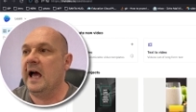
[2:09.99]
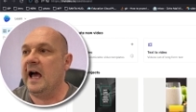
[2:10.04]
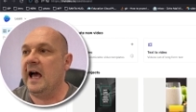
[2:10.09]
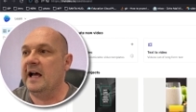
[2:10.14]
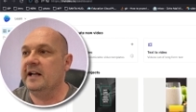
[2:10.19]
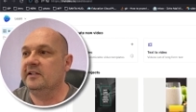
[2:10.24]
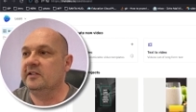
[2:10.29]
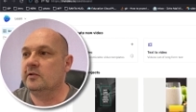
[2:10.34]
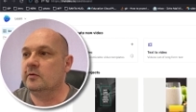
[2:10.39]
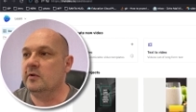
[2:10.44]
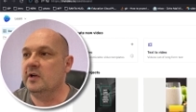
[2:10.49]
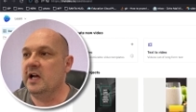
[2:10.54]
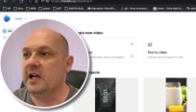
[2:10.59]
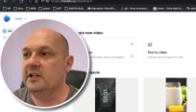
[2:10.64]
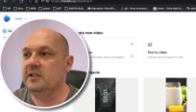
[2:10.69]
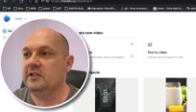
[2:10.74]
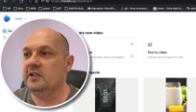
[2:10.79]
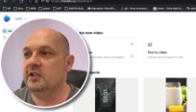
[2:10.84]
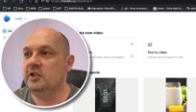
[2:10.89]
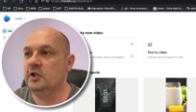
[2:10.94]
and
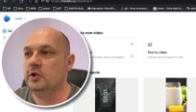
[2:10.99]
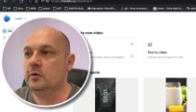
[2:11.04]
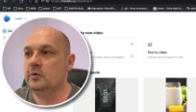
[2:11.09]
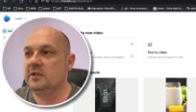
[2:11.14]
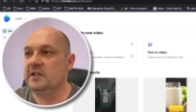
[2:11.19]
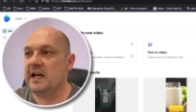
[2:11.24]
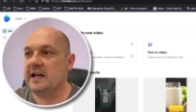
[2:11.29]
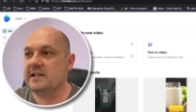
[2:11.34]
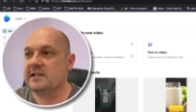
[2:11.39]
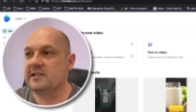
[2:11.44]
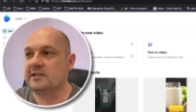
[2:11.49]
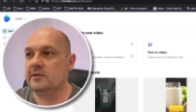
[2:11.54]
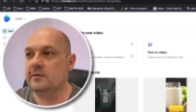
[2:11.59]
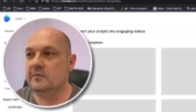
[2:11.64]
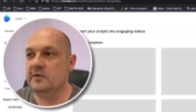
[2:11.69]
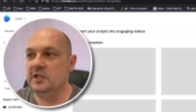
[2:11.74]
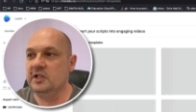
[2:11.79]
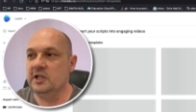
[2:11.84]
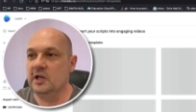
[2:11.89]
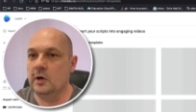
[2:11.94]
create new text to
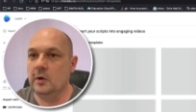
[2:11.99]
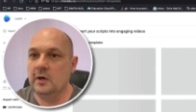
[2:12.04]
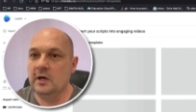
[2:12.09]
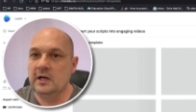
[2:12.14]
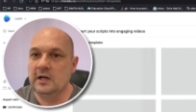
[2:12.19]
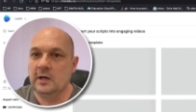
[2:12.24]
video.